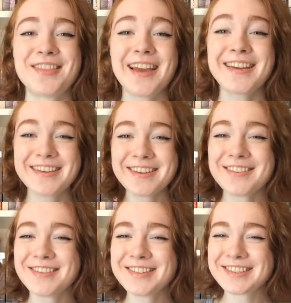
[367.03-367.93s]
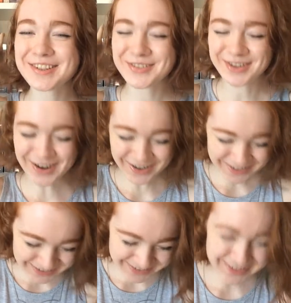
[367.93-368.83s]
Thank you to
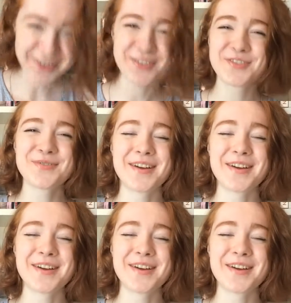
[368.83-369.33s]
all of